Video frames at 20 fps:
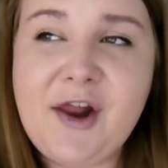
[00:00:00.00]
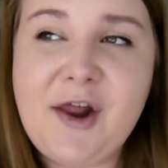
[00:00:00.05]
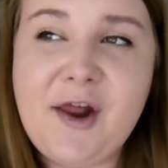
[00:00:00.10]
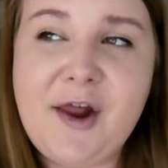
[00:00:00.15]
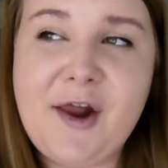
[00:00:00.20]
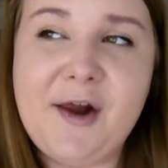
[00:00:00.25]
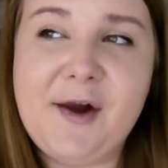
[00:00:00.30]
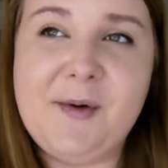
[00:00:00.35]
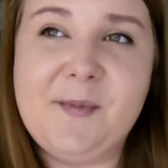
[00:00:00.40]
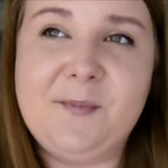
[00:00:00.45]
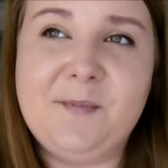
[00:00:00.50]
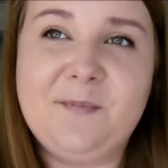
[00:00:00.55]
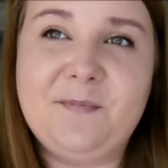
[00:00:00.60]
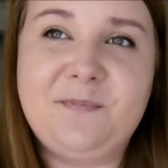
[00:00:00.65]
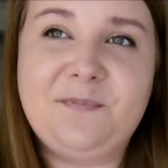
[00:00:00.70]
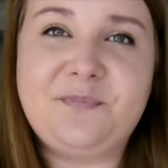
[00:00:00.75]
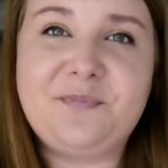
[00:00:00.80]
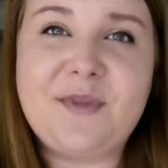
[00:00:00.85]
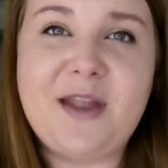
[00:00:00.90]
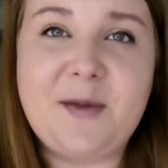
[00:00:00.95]

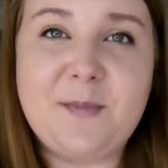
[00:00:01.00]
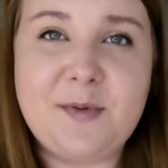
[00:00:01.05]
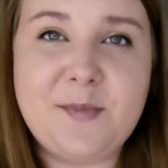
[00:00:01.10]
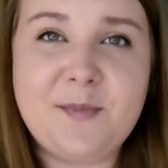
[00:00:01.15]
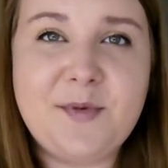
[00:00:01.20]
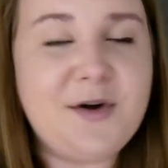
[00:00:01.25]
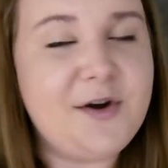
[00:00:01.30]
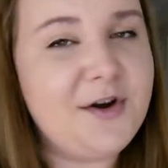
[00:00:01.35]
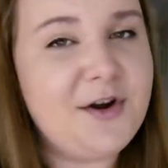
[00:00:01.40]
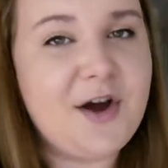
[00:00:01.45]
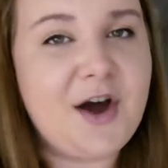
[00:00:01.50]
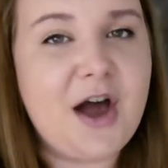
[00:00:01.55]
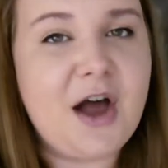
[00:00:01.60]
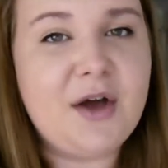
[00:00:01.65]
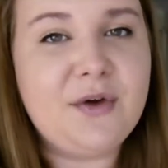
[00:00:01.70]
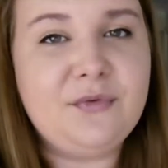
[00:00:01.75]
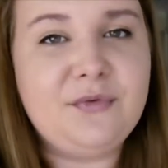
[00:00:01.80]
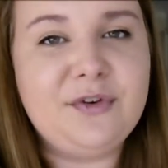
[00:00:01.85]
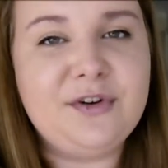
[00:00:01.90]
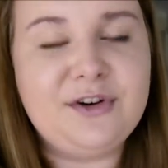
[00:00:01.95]
I've been putting it
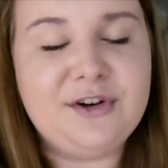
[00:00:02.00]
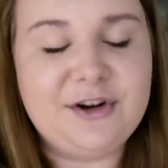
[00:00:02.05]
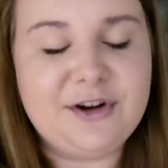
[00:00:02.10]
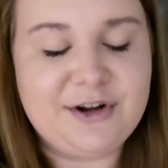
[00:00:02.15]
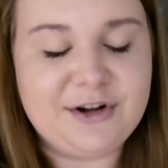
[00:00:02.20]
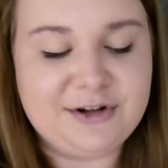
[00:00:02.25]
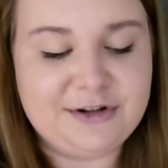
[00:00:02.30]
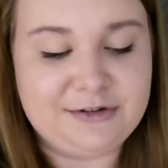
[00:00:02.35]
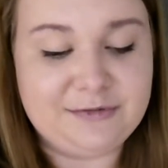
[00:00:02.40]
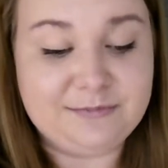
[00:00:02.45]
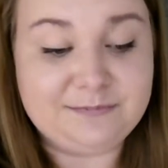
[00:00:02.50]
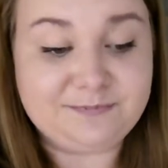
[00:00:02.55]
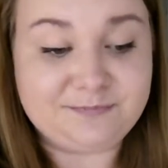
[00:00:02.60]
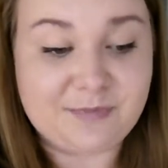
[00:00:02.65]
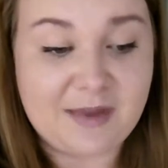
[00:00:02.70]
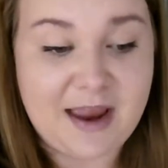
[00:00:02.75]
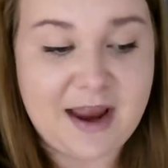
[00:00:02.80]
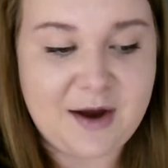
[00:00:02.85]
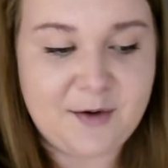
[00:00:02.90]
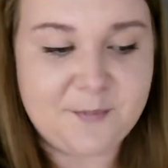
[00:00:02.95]
off until
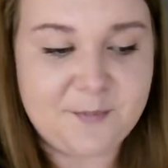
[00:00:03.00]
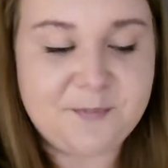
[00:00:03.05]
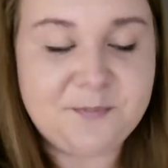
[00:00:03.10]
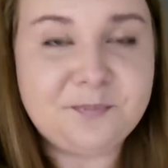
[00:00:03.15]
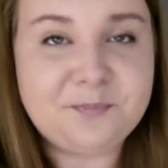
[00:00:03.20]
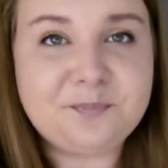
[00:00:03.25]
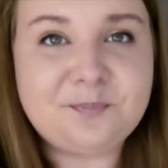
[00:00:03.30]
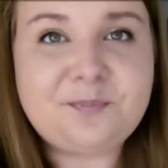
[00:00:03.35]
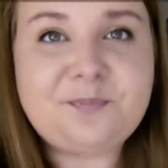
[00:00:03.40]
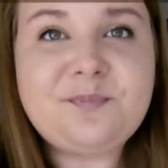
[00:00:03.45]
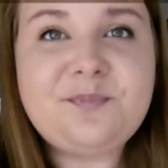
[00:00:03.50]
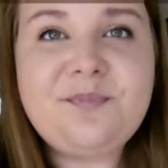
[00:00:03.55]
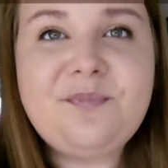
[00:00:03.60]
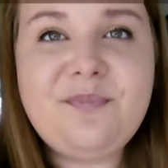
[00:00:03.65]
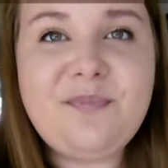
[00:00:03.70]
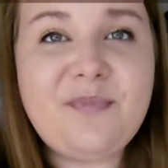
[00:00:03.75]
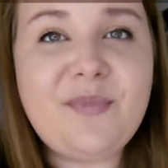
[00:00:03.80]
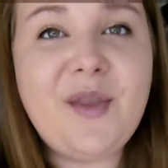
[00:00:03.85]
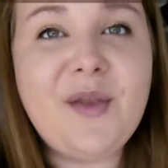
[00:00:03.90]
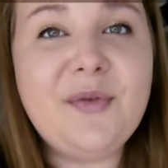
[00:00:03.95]
now.
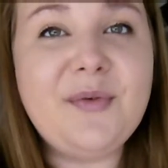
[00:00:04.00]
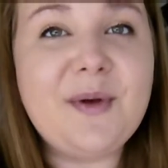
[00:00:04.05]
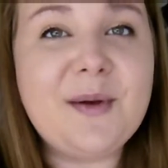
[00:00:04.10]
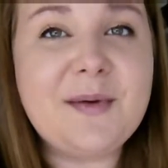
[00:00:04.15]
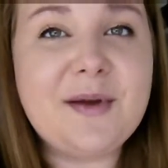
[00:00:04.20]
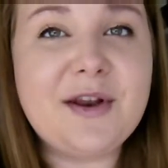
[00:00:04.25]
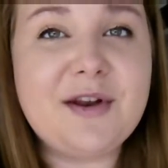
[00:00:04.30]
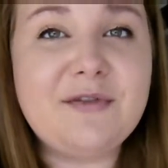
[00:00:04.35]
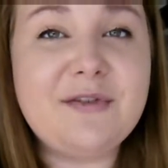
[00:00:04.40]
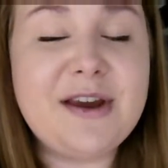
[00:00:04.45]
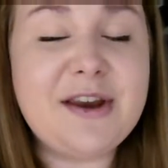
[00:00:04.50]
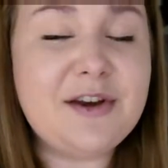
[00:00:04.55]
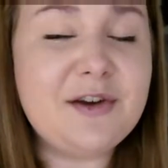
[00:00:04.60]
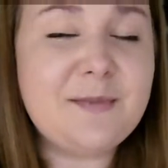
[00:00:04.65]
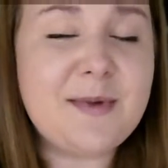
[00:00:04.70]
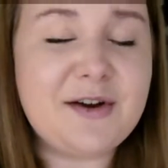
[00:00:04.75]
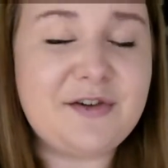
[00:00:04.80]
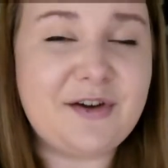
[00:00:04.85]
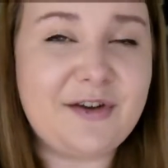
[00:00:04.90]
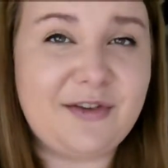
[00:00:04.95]
So I'm going to redo
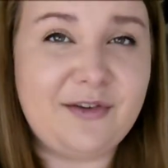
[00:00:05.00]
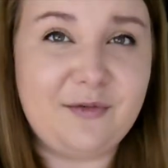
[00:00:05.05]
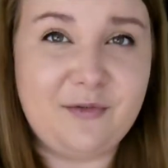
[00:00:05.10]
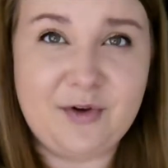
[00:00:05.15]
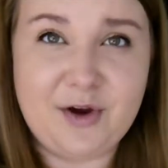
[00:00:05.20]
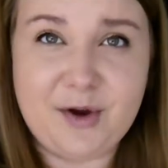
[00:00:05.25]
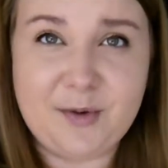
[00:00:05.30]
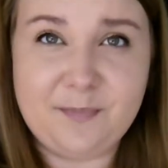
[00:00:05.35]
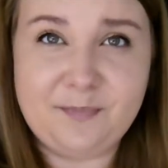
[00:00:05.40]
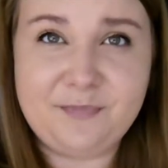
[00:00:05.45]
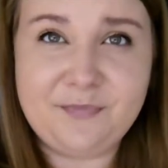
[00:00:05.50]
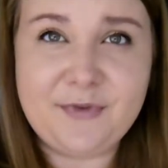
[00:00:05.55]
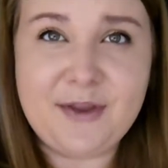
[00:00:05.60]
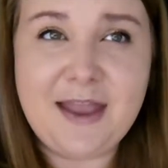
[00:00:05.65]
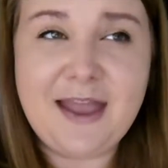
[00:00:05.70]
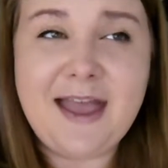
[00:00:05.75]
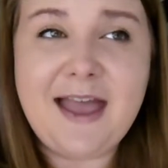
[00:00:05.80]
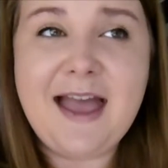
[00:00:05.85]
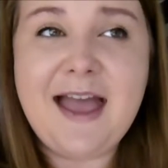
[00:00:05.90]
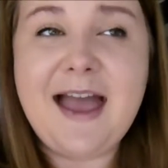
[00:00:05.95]
my dressing room,
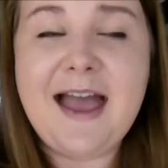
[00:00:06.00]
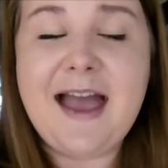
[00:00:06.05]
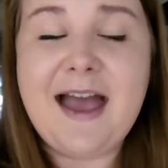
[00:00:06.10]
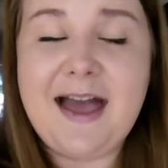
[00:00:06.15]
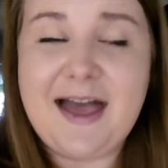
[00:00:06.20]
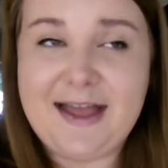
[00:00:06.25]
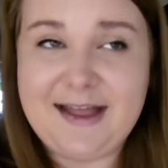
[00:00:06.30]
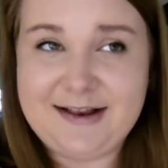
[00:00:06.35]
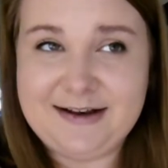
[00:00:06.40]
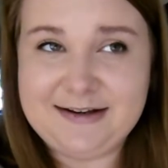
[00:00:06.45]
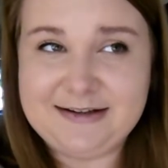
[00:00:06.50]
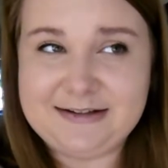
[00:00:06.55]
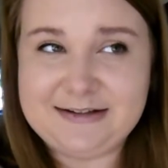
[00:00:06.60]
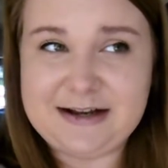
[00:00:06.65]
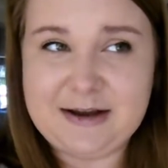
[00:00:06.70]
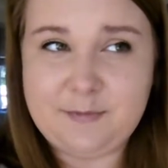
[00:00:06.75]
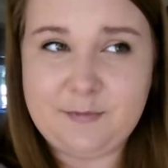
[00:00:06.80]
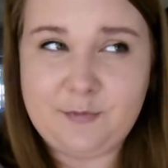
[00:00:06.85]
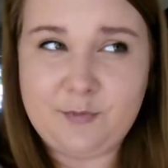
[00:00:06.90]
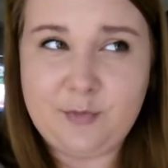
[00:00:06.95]
and
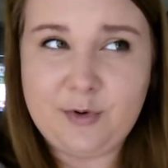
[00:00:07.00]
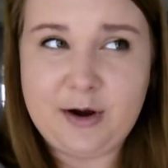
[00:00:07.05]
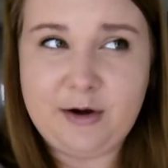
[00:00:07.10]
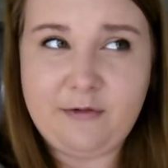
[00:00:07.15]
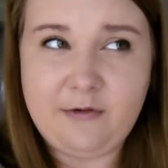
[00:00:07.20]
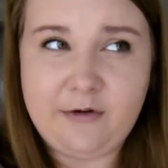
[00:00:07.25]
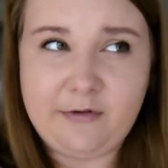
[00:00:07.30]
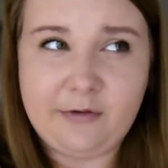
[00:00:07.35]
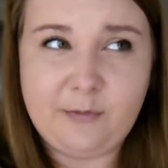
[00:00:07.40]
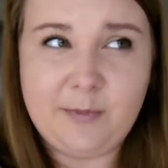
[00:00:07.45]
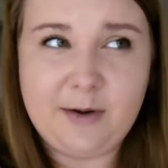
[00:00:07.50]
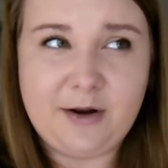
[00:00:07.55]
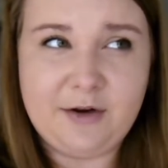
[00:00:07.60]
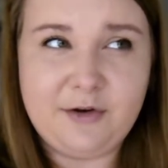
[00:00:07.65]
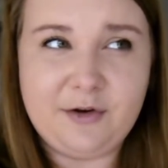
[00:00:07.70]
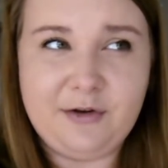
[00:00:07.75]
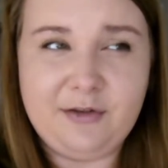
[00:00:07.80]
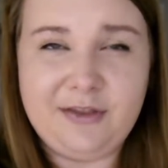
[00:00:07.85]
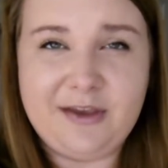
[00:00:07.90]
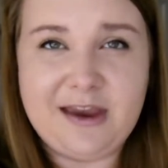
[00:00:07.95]
we're also planning on
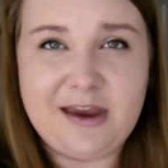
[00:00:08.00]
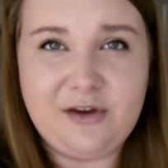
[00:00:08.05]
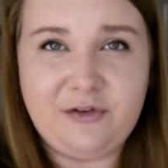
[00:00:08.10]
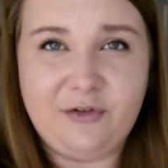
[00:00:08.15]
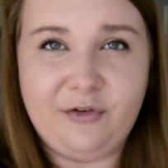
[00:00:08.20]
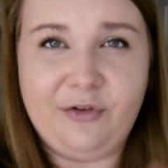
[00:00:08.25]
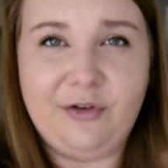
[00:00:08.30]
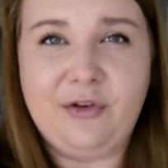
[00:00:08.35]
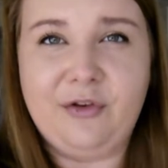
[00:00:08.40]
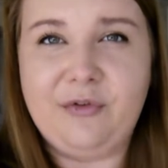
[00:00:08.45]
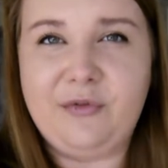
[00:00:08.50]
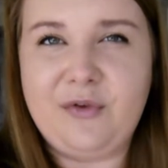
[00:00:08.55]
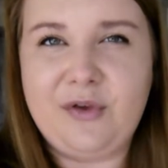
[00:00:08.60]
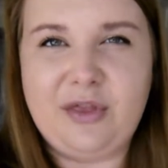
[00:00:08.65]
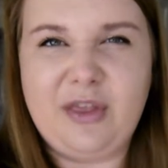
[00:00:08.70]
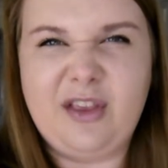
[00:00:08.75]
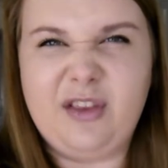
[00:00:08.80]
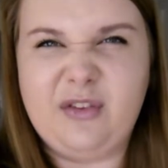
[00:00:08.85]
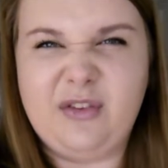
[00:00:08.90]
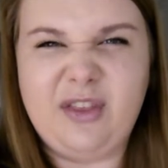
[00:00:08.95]
doing the kitchen, so there's a few
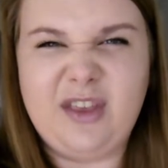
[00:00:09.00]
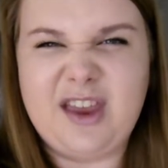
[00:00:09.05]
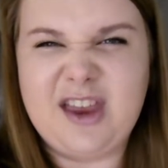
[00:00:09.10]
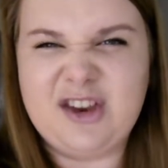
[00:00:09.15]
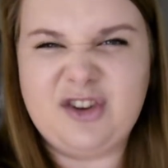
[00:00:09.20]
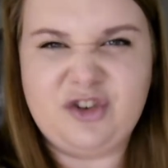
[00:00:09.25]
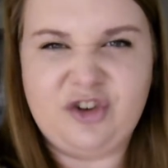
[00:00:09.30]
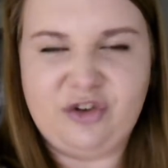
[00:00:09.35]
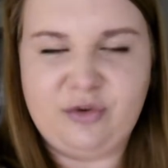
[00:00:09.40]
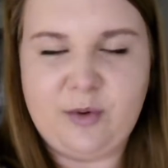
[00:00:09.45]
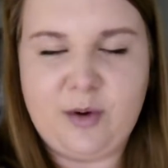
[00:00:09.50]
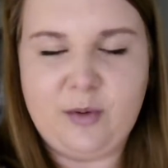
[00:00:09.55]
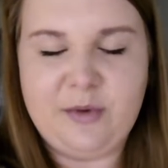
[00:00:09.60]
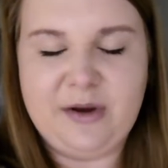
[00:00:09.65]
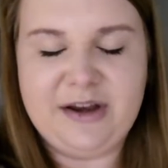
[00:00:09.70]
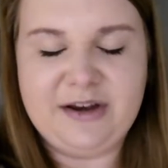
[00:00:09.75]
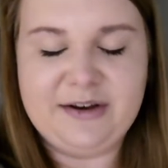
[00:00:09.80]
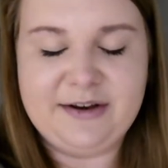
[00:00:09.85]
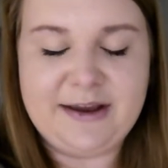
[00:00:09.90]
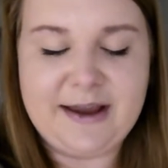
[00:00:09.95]
things for the kitchen as well we
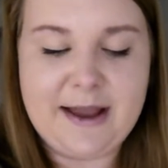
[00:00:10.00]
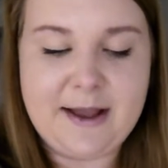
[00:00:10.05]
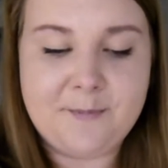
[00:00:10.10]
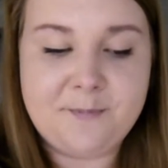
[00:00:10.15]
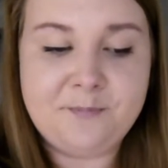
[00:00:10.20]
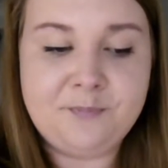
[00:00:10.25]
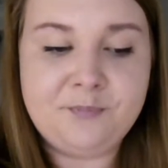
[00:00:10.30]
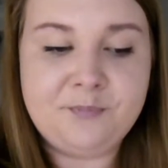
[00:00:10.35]
need to get.